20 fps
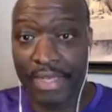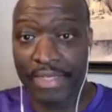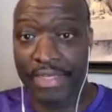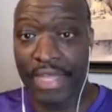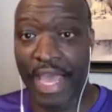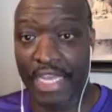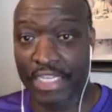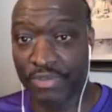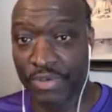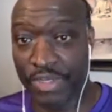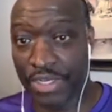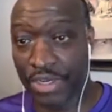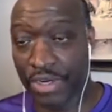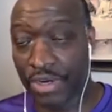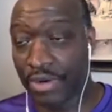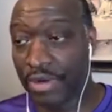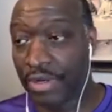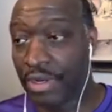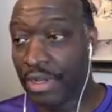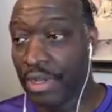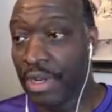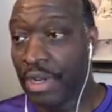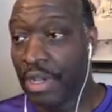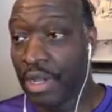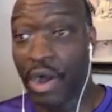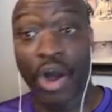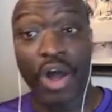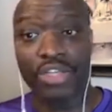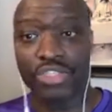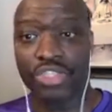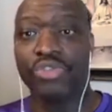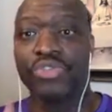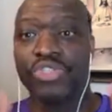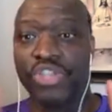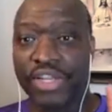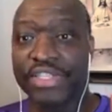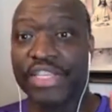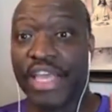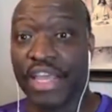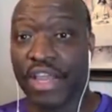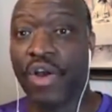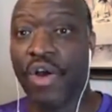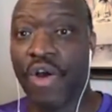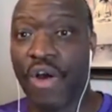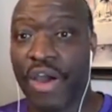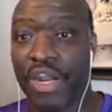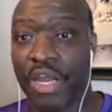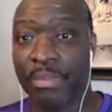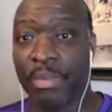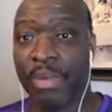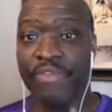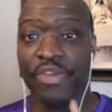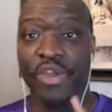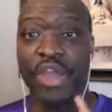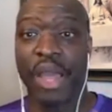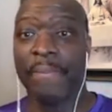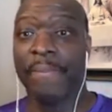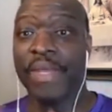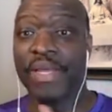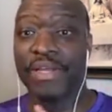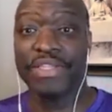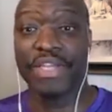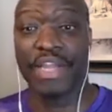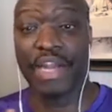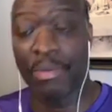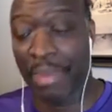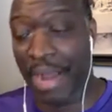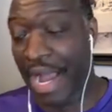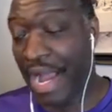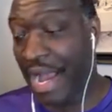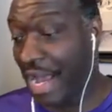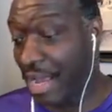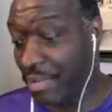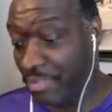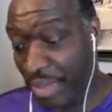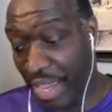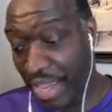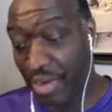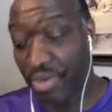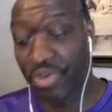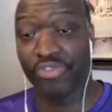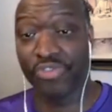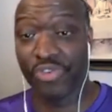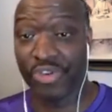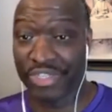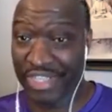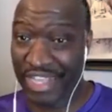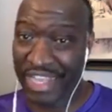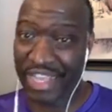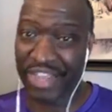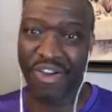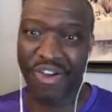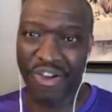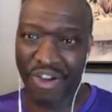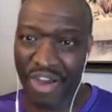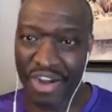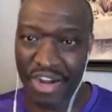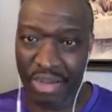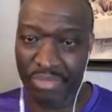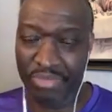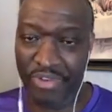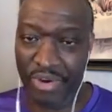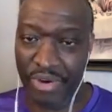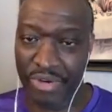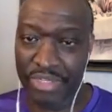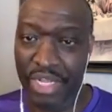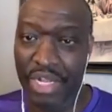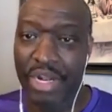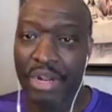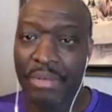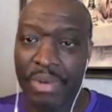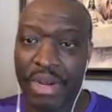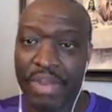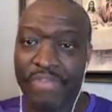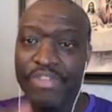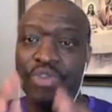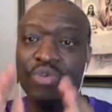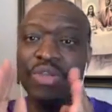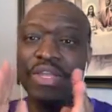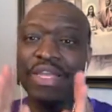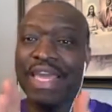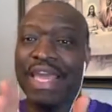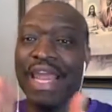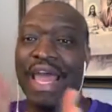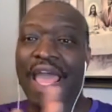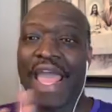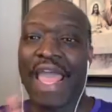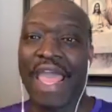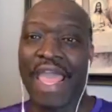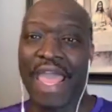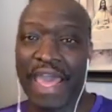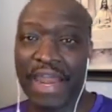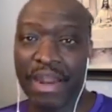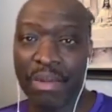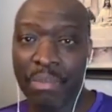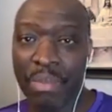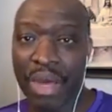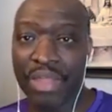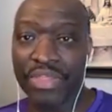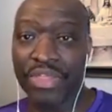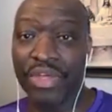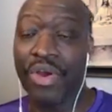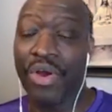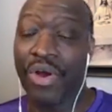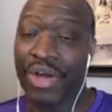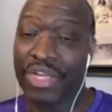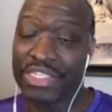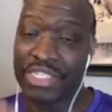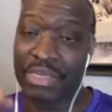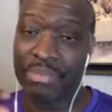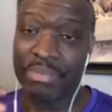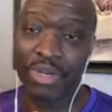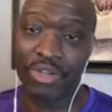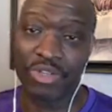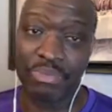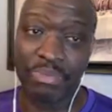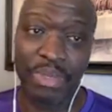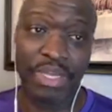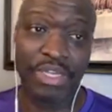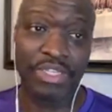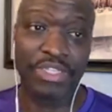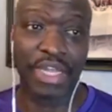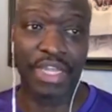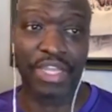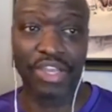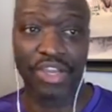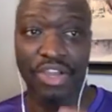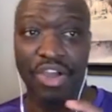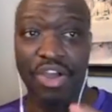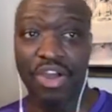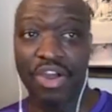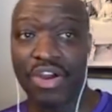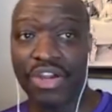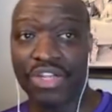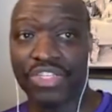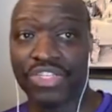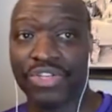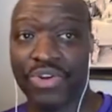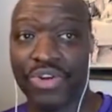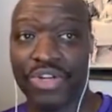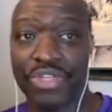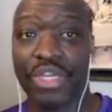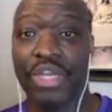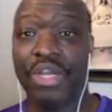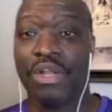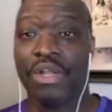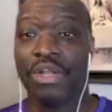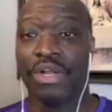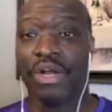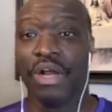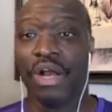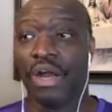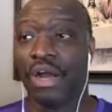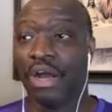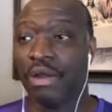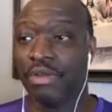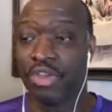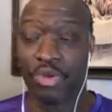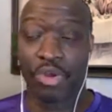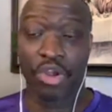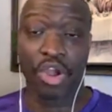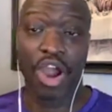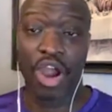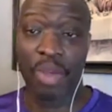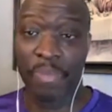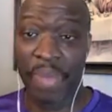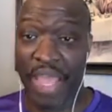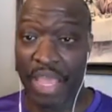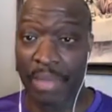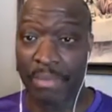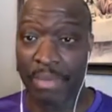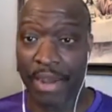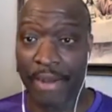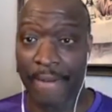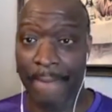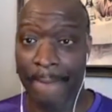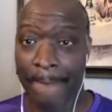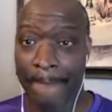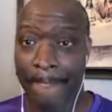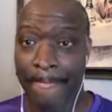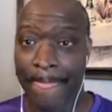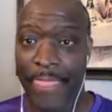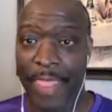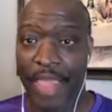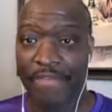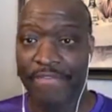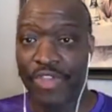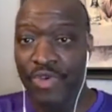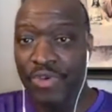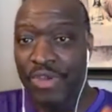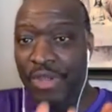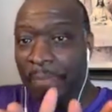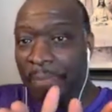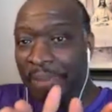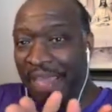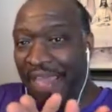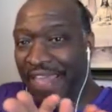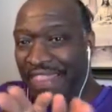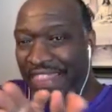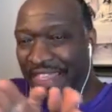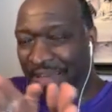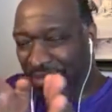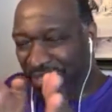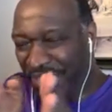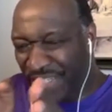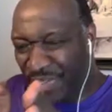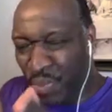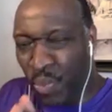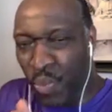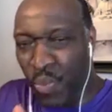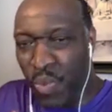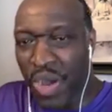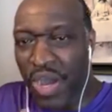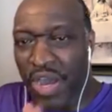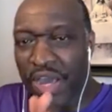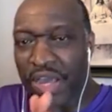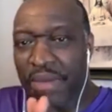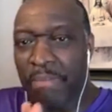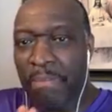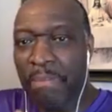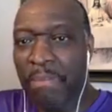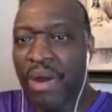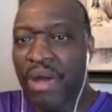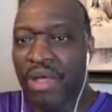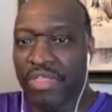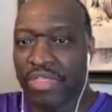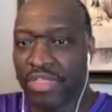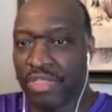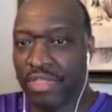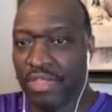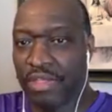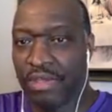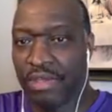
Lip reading: tax return. Also, just get caught up. If you got bills that are behind, pay those first. Get caught up first. But if you can get ahead a month on some of those bills, like your car insurance, your car payment, if you can pay them just 1 month